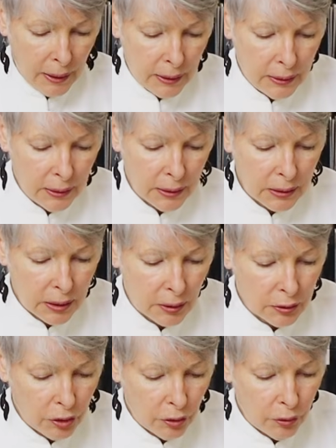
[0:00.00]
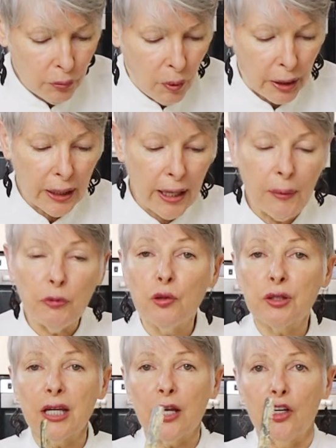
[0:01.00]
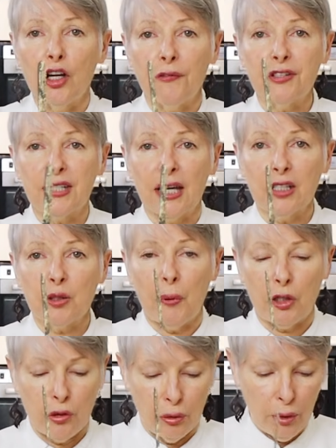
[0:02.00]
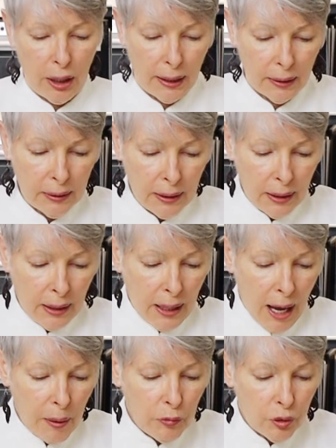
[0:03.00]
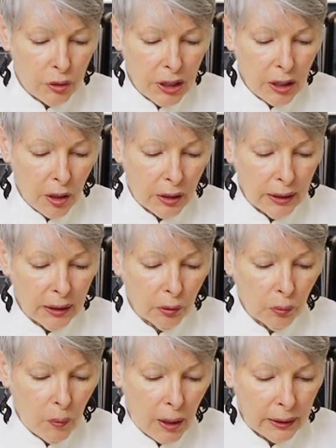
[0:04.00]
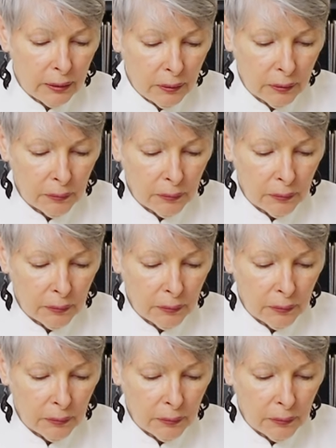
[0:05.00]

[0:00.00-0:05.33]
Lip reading: And here's our third one. And I'm using an offset spatula. I'm using a little one